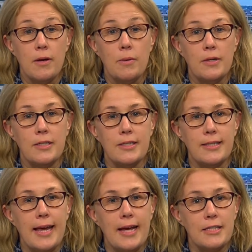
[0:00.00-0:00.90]
which is
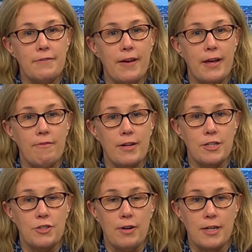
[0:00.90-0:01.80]
the ESFA
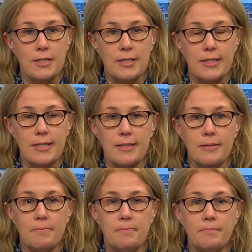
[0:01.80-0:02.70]
registration system.